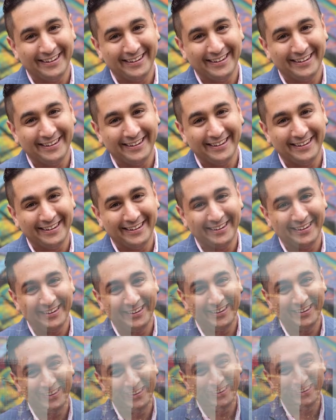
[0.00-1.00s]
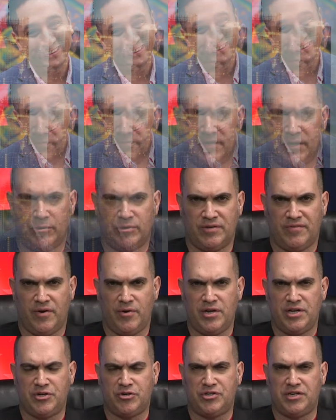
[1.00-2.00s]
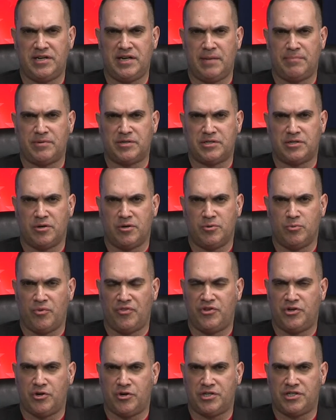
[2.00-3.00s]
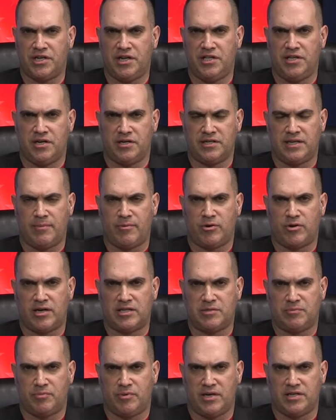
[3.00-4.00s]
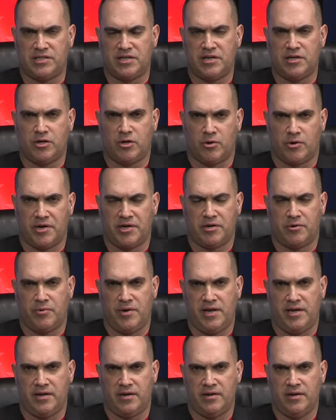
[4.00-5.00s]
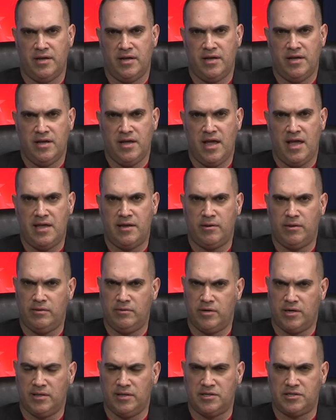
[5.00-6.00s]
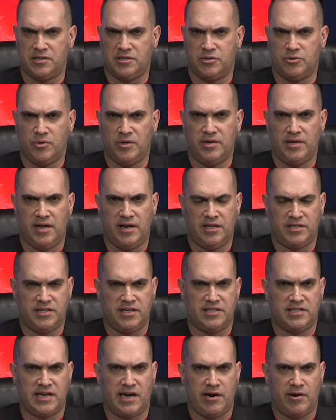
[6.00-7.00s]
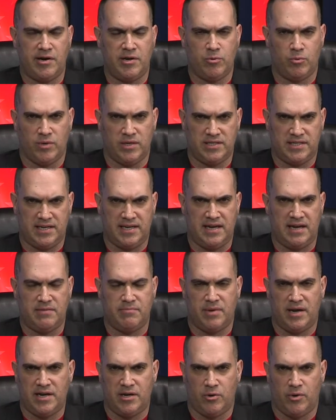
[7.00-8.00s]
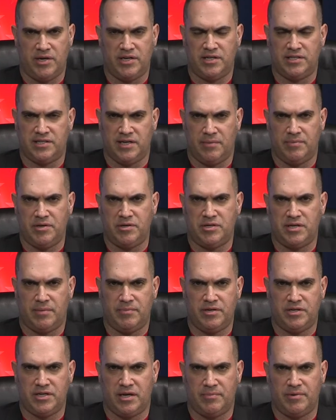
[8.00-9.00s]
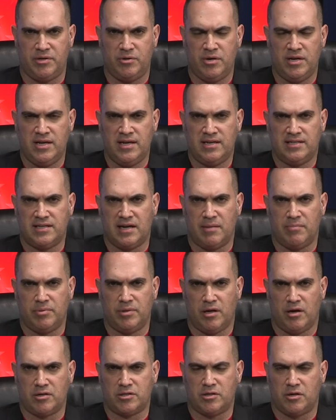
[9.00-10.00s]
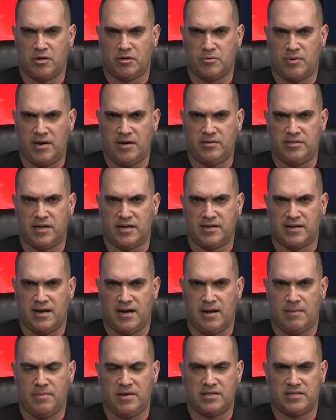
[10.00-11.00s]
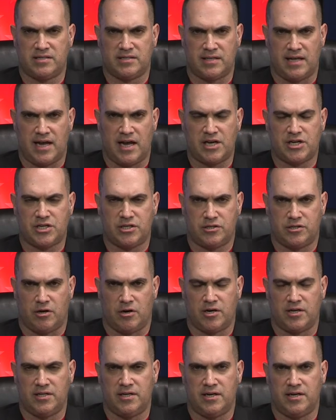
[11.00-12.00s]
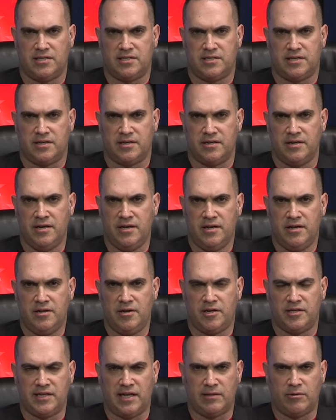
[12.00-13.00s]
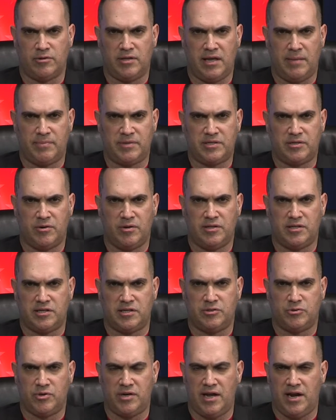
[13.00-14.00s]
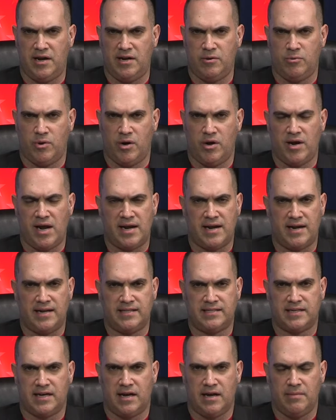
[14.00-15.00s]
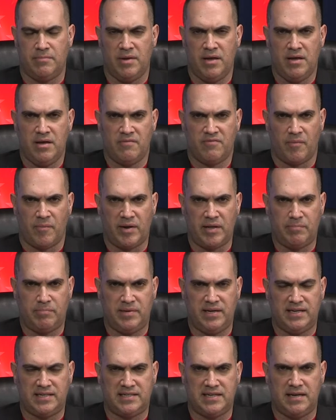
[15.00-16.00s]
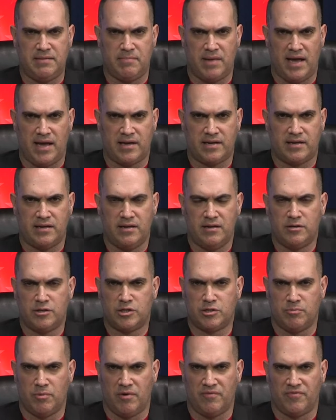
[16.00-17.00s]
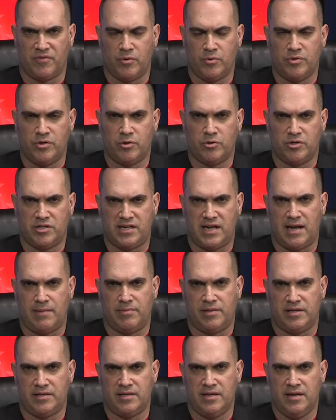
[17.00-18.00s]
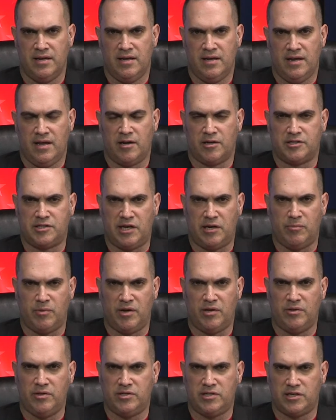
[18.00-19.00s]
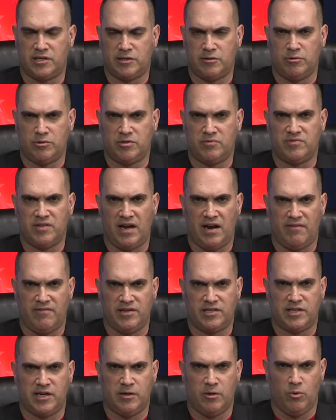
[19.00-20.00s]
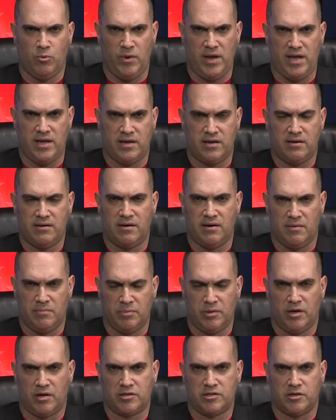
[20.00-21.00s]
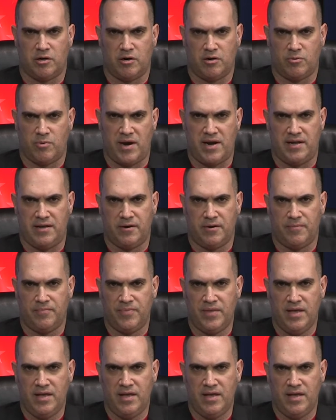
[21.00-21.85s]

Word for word: choose mm-hmm. to come. It was a very interesting episode with Jersey City Young Democrats president Cory Garriga. And you, you, can listen to it in its entirety once again by going to www.blogtalkradio.com slash Talking You can download the episode and listen to it anywhere at any time from any PC, Mac, smartphone, or tablet. And I'll continue bringing these exclusives every single week on Blog Talk Radio.